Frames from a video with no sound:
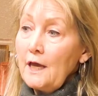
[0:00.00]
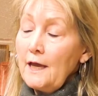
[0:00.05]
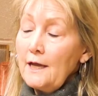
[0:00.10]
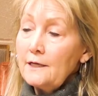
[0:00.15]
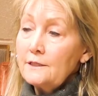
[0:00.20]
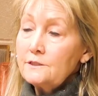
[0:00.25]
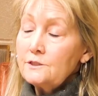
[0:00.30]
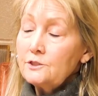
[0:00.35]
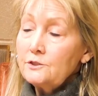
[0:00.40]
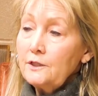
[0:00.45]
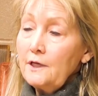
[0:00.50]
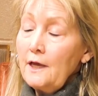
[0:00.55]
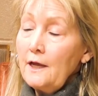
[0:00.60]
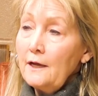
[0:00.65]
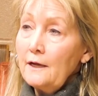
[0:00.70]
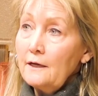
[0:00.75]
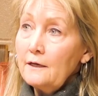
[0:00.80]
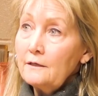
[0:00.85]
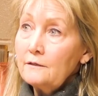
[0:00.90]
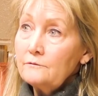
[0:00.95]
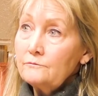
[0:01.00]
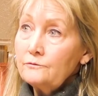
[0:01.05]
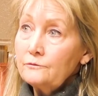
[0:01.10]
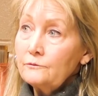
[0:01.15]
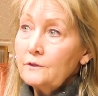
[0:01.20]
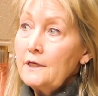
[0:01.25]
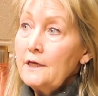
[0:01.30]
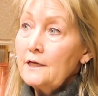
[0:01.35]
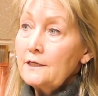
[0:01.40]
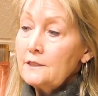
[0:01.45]
had to have,
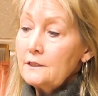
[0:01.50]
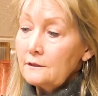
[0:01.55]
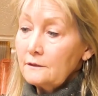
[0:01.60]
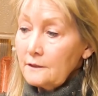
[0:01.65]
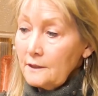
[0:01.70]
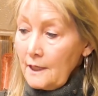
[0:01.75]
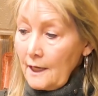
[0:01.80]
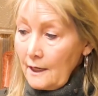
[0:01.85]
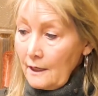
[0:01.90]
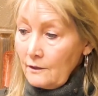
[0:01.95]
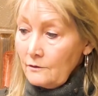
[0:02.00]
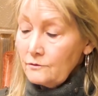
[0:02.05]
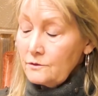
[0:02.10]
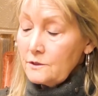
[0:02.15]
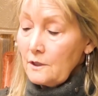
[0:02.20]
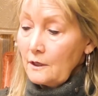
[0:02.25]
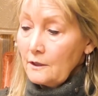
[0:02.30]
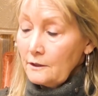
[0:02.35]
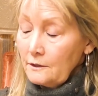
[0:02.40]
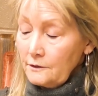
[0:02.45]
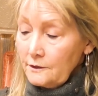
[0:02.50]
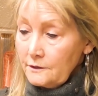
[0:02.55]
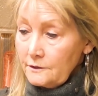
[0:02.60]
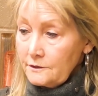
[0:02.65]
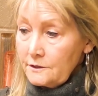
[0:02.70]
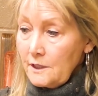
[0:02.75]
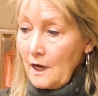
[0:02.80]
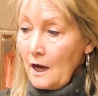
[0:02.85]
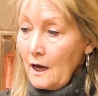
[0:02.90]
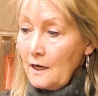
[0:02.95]
we had to count on a
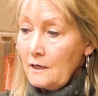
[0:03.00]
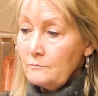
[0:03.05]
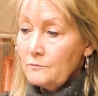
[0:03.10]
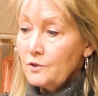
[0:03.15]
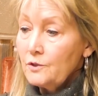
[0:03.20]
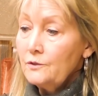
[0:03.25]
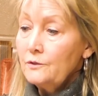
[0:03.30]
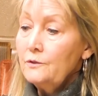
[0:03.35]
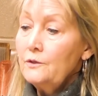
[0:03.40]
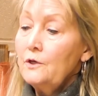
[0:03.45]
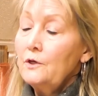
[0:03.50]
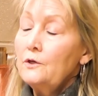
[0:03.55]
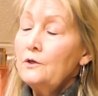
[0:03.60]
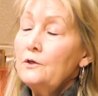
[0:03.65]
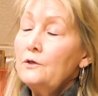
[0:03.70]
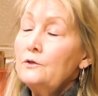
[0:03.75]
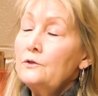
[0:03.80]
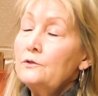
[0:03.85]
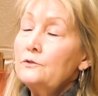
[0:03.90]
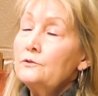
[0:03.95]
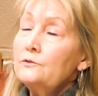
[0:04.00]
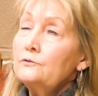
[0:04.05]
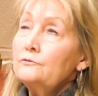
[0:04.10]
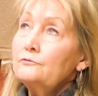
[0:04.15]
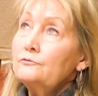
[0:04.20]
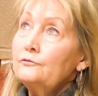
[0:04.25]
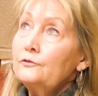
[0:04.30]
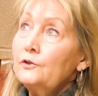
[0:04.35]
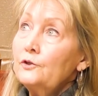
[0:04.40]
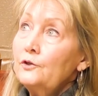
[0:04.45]
little timer
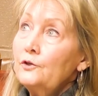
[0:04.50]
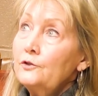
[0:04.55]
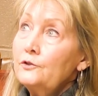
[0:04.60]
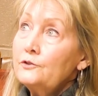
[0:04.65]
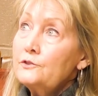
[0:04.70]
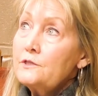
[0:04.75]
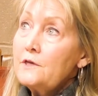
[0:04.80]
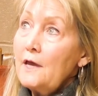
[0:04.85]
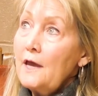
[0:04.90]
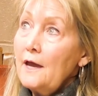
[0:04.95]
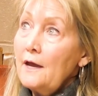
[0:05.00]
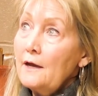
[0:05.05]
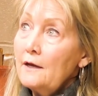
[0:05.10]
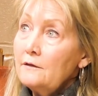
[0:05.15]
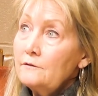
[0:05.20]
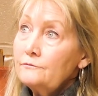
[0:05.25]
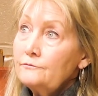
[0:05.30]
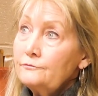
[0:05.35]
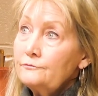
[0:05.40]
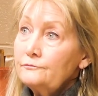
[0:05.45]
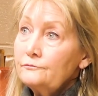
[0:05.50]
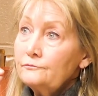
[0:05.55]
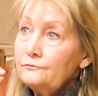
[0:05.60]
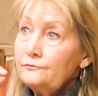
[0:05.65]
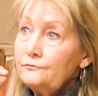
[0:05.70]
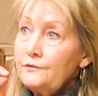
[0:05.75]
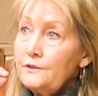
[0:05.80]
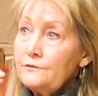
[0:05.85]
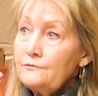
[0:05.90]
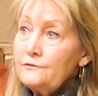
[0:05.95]
for her to have
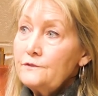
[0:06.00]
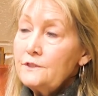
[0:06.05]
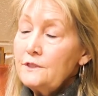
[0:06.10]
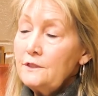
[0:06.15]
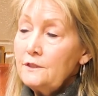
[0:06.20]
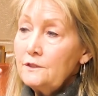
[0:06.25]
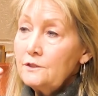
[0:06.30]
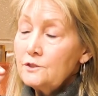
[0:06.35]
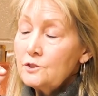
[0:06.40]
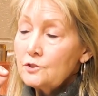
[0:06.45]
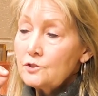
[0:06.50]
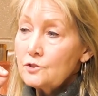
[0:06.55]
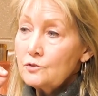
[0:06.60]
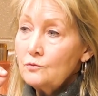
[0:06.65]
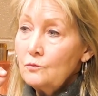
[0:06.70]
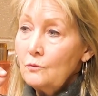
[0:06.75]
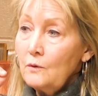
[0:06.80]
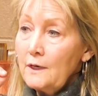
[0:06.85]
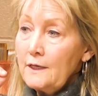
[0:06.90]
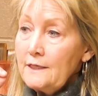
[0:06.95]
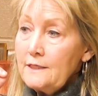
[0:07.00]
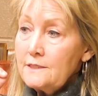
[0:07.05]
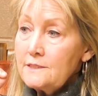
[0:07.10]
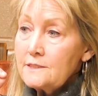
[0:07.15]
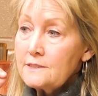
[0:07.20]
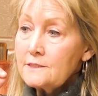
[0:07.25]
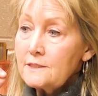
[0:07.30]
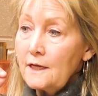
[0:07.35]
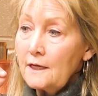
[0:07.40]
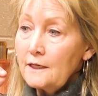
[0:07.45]
15 to 20
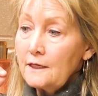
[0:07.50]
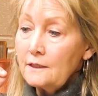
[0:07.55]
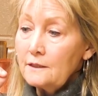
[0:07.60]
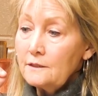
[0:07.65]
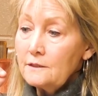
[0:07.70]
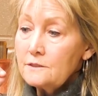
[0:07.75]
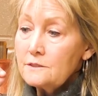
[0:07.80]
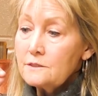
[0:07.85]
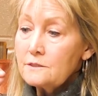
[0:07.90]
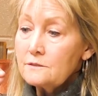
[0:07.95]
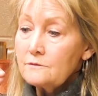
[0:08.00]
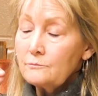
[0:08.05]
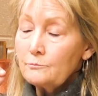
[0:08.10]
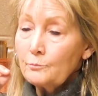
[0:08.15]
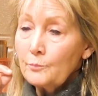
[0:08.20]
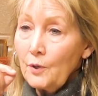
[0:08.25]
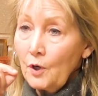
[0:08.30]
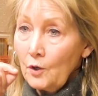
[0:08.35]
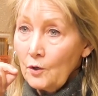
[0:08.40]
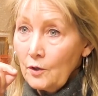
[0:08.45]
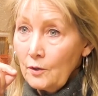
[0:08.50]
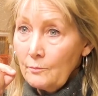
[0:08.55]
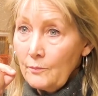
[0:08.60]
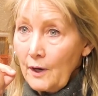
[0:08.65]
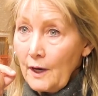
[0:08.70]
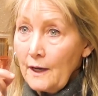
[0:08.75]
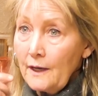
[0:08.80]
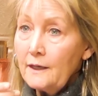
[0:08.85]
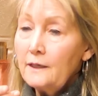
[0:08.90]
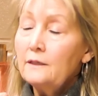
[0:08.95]
seconds per
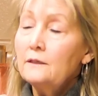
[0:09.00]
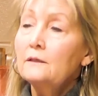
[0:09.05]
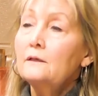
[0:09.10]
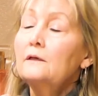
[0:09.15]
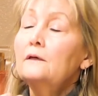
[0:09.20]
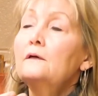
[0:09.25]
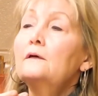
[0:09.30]
bite